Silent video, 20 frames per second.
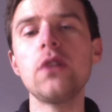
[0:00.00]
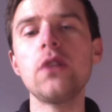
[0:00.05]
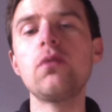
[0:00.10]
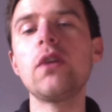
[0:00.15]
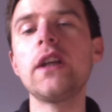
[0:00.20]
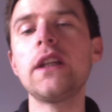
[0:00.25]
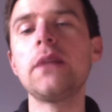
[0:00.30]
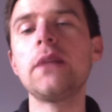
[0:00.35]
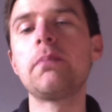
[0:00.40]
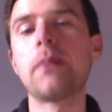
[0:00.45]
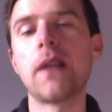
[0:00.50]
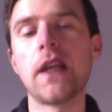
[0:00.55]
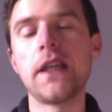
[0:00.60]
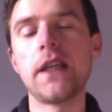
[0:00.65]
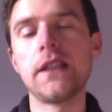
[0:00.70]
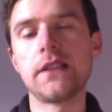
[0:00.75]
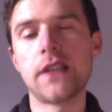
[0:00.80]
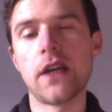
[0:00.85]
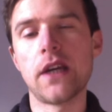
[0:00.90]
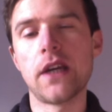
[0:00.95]
really
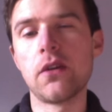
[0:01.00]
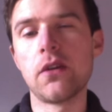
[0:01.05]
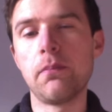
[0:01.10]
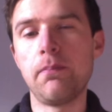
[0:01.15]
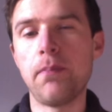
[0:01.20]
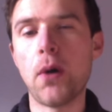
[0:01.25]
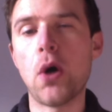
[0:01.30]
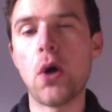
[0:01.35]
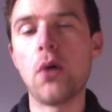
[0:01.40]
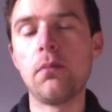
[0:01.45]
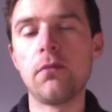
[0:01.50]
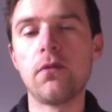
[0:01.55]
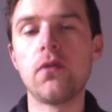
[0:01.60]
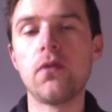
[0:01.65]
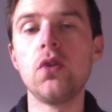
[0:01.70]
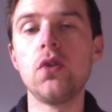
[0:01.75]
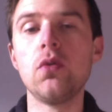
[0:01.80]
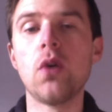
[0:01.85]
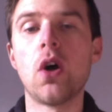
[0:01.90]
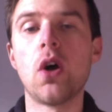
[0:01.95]
plays down the bottom
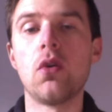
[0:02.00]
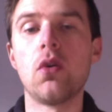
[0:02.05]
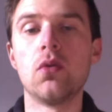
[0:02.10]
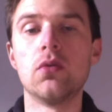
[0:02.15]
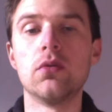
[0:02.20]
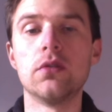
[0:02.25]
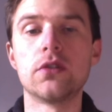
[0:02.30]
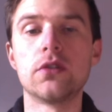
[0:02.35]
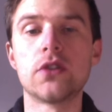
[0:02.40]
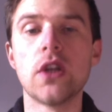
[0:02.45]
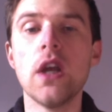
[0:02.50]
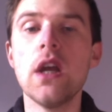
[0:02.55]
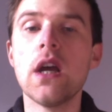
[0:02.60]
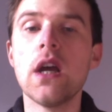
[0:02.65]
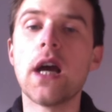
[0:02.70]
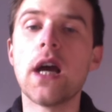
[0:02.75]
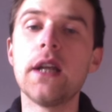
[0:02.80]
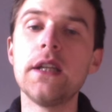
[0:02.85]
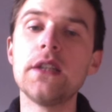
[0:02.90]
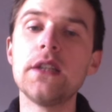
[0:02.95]
few holes,
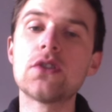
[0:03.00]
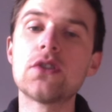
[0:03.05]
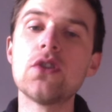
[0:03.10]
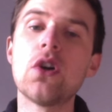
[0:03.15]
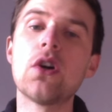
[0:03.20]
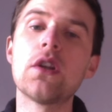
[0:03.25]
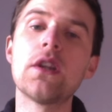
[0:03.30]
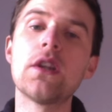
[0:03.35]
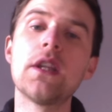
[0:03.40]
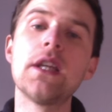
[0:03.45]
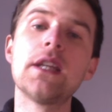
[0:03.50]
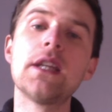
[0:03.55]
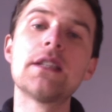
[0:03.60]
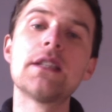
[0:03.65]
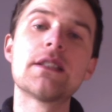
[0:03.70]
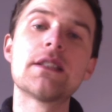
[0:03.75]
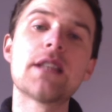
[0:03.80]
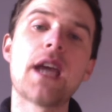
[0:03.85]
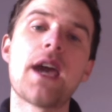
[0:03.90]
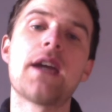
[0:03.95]
and it's not the
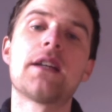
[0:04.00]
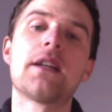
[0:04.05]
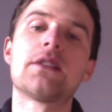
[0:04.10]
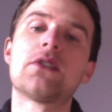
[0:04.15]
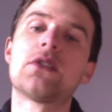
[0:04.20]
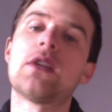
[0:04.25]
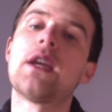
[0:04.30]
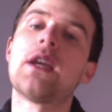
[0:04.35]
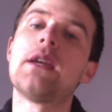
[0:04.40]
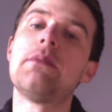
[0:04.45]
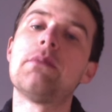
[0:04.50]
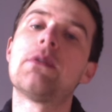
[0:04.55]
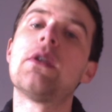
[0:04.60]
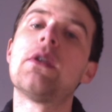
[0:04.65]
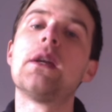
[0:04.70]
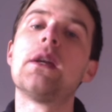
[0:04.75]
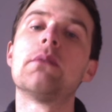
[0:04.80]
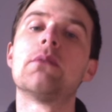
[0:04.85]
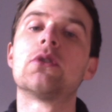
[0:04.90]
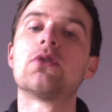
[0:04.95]
exact same
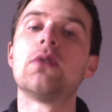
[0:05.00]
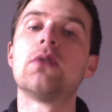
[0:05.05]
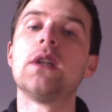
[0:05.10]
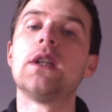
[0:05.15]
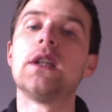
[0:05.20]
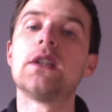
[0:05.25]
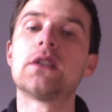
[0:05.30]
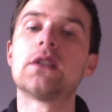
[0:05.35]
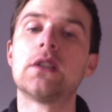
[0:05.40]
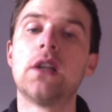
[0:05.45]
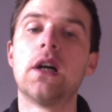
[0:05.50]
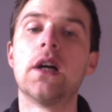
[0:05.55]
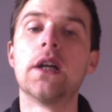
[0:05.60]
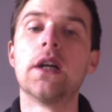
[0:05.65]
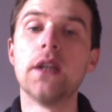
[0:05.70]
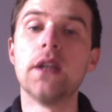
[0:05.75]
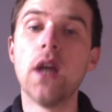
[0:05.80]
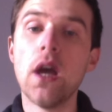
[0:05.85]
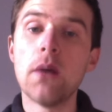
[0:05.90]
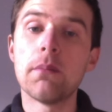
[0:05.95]
thing between each
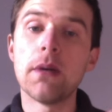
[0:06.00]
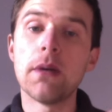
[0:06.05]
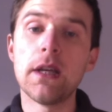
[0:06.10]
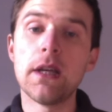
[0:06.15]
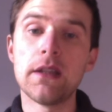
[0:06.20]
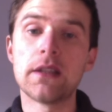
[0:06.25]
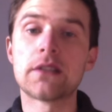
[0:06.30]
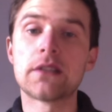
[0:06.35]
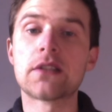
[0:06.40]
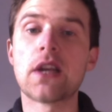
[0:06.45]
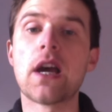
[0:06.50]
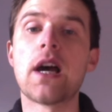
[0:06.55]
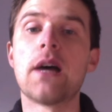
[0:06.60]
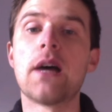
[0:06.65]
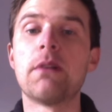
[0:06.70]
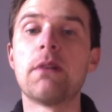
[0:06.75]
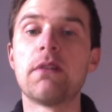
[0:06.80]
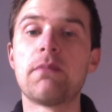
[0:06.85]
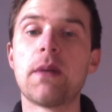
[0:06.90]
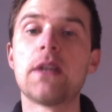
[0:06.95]
line, but in the tab
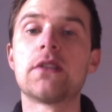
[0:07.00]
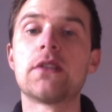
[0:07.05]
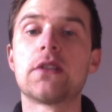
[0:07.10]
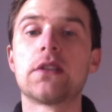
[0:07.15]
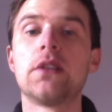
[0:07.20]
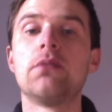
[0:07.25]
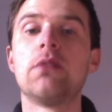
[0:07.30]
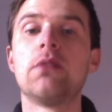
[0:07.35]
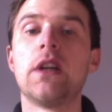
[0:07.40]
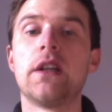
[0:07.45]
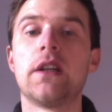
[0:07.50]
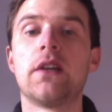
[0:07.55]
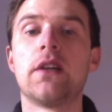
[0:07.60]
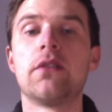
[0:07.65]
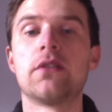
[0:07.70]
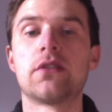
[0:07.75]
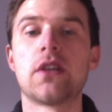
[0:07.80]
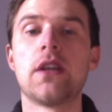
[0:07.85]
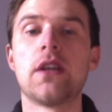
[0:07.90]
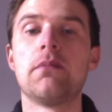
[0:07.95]
I've basically written out
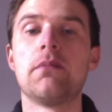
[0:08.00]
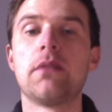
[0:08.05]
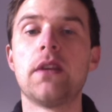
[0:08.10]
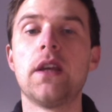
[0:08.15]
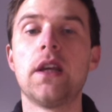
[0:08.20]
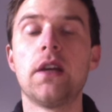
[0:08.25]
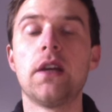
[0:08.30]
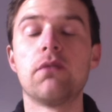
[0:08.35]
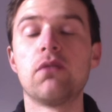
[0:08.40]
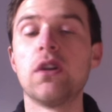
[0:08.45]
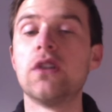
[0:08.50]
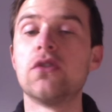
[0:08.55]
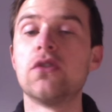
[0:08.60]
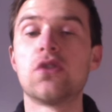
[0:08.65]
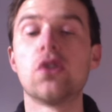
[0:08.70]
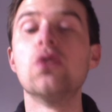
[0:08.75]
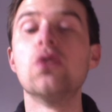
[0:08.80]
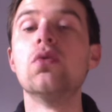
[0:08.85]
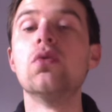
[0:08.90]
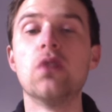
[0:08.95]
the same thing. I've written
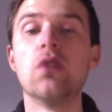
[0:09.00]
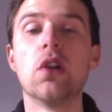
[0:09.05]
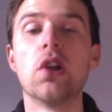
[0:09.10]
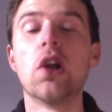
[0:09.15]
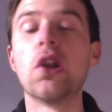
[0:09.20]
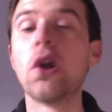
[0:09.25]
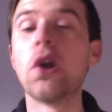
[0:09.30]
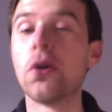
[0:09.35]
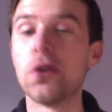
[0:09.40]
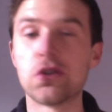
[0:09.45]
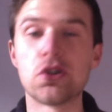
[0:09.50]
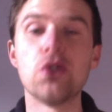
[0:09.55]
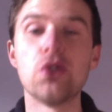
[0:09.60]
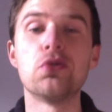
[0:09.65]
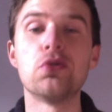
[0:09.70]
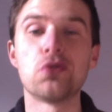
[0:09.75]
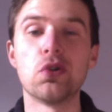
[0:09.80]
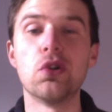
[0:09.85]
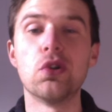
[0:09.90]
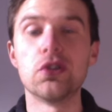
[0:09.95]
two, a load of two
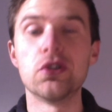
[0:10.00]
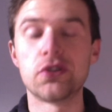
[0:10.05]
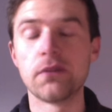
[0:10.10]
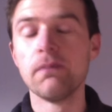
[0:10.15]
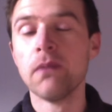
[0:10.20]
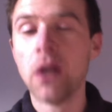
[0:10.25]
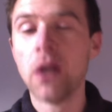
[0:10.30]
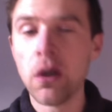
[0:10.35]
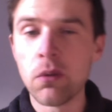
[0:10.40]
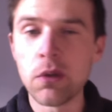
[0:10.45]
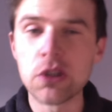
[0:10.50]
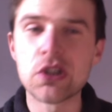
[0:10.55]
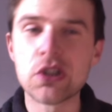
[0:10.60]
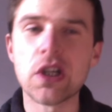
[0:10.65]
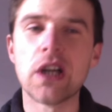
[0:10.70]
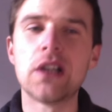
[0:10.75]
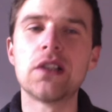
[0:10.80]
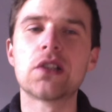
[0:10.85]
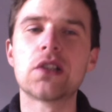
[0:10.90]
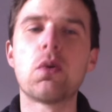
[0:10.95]
draws, which
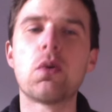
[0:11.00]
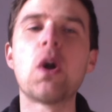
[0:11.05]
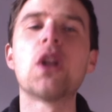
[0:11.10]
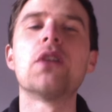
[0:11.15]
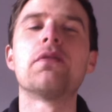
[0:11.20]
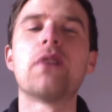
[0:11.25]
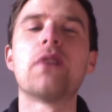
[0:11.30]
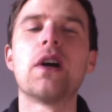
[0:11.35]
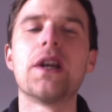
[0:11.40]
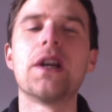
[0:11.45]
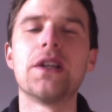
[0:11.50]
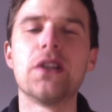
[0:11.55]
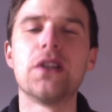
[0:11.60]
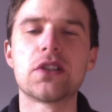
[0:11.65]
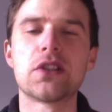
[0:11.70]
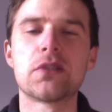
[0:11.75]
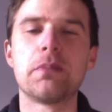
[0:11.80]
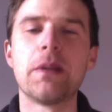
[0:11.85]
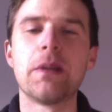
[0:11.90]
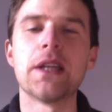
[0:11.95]
I'll qualify and
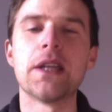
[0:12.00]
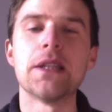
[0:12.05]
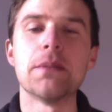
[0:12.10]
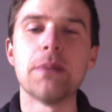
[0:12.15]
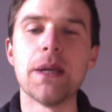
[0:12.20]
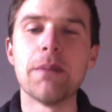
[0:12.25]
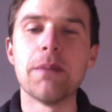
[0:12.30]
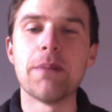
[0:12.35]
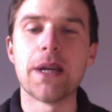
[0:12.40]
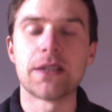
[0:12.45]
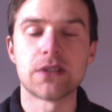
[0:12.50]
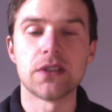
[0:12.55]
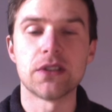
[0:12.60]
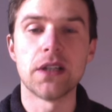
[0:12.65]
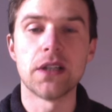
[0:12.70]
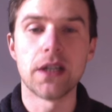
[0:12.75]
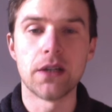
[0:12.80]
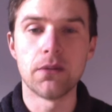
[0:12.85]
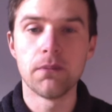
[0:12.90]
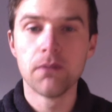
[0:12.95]
explain a bit better
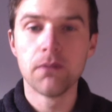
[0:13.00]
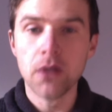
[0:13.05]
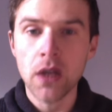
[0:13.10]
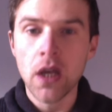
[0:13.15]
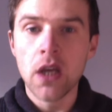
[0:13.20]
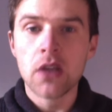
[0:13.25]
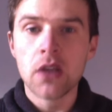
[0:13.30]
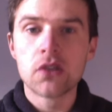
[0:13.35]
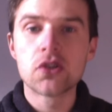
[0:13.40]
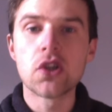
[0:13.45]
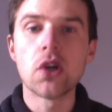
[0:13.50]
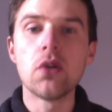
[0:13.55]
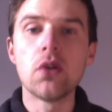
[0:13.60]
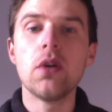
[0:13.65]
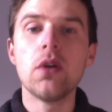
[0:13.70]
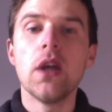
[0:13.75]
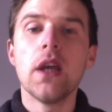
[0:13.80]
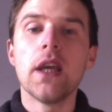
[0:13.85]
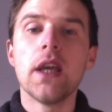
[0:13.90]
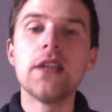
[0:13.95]
now.
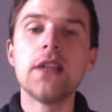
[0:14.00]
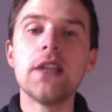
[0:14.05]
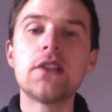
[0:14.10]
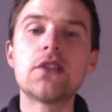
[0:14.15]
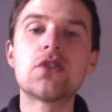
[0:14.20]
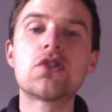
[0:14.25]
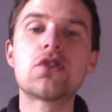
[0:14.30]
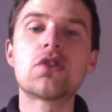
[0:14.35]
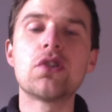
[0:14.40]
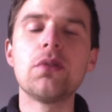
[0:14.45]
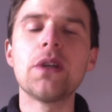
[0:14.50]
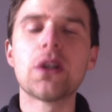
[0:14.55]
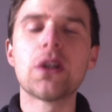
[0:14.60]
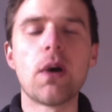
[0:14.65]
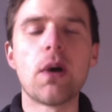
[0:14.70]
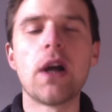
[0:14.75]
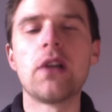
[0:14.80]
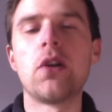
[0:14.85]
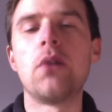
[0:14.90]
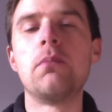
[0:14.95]
So he's doing
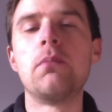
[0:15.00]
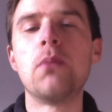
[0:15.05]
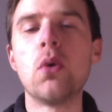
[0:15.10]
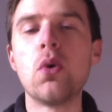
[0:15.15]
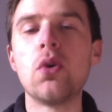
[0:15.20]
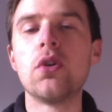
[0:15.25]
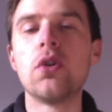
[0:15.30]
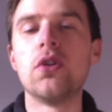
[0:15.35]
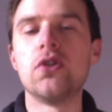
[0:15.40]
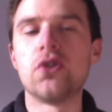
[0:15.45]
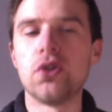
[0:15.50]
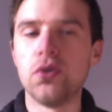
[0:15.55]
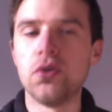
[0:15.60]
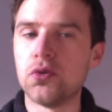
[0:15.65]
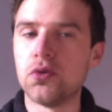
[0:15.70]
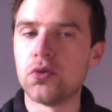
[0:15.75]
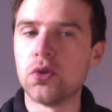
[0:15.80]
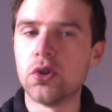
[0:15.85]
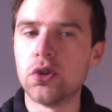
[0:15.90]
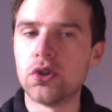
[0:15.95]
quite a lot more than two
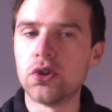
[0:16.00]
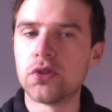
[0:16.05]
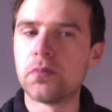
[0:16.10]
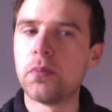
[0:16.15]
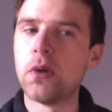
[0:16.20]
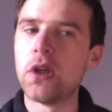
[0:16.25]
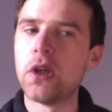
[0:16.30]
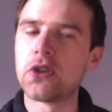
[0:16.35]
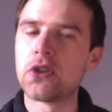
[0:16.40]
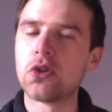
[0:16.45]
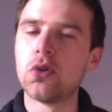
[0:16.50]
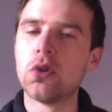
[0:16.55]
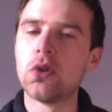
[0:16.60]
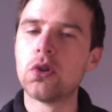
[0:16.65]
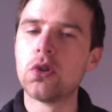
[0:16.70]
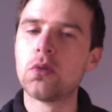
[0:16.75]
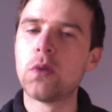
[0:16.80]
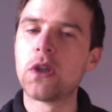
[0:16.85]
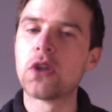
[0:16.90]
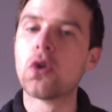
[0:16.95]
draws, but it's
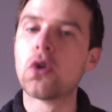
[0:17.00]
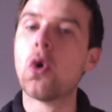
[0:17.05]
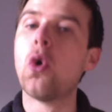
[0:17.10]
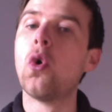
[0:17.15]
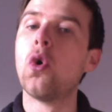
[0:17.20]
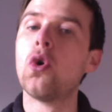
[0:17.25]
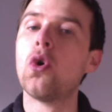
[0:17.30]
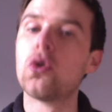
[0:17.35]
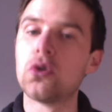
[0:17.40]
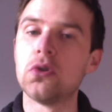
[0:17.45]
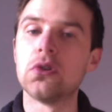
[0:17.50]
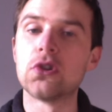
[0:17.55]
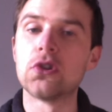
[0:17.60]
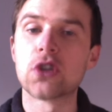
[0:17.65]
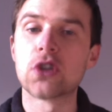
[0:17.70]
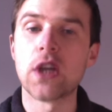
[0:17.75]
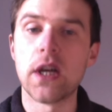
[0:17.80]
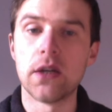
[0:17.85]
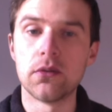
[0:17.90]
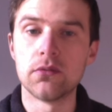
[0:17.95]
all with chordal
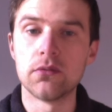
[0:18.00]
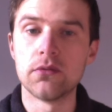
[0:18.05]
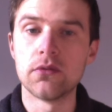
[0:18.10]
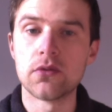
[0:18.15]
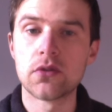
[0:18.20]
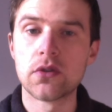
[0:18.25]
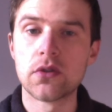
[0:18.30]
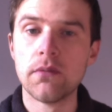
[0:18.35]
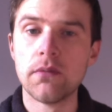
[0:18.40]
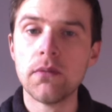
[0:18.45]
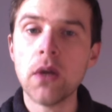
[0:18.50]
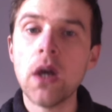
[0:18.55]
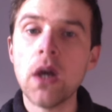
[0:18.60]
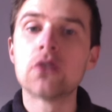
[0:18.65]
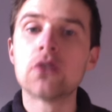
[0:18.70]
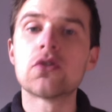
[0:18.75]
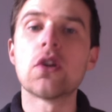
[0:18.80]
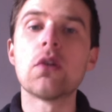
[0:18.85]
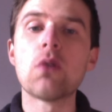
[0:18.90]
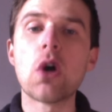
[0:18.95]
sounds.
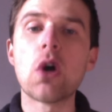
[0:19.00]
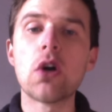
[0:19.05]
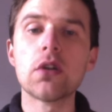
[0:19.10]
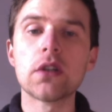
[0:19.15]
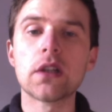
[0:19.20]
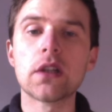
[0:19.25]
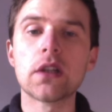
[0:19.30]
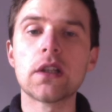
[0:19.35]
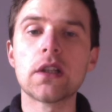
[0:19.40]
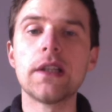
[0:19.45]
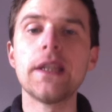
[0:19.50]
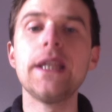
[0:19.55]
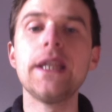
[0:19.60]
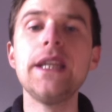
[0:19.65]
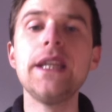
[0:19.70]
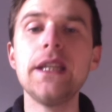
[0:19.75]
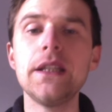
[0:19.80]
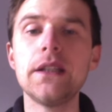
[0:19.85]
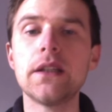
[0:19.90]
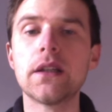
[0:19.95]
So there aren't
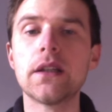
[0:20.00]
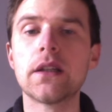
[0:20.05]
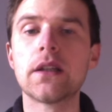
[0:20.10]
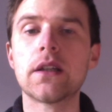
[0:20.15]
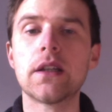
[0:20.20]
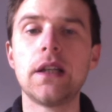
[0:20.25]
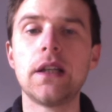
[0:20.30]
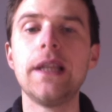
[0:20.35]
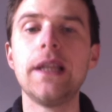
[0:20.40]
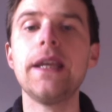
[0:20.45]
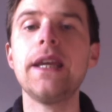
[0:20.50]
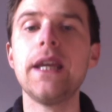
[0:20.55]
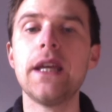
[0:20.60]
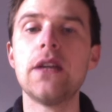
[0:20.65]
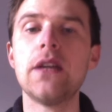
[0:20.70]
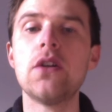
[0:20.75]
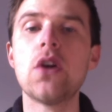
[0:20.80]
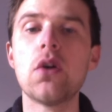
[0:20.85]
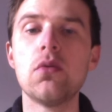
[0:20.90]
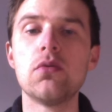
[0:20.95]
clean, clear
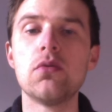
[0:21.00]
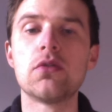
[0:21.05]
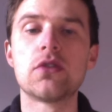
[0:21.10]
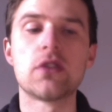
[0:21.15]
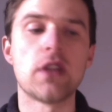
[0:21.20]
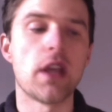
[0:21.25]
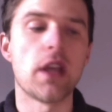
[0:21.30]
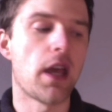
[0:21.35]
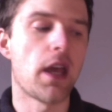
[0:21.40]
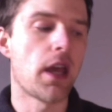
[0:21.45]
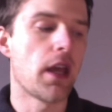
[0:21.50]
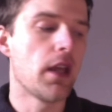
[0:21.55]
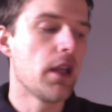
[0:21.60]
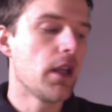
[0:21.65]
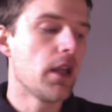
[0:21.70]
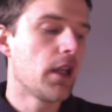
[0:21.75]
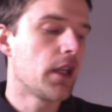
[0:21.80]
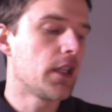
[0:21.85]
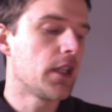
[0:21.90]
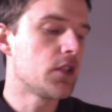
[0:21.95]
notes there.
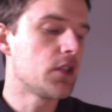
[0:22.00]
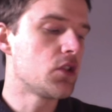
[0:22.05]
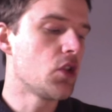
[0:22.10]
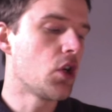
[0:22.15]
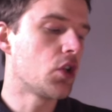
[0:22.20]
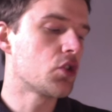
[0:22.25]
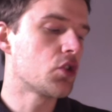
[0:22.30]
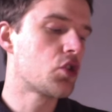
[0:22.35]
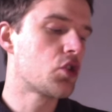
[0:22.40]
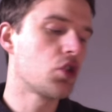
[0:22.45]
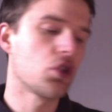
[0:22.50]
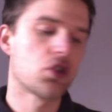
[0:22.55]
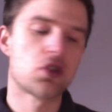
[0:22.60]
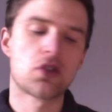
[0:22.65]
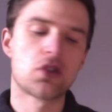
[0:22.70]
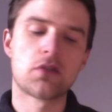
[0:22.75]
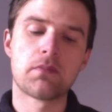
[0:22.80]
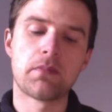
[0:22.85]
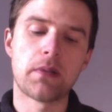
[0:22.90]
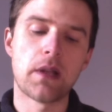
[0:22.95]
He's not
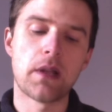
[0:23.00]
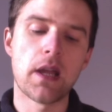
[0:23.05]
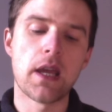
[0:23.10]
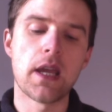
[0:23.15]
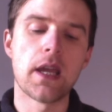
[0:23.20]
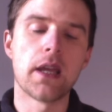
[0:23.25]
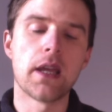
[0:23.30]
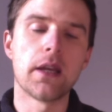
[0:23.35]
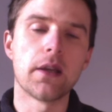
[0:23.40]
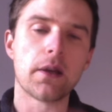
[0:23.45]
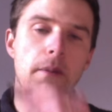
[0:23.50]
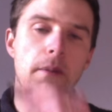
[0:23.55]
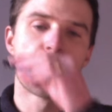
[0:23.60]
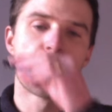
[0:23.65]
just playing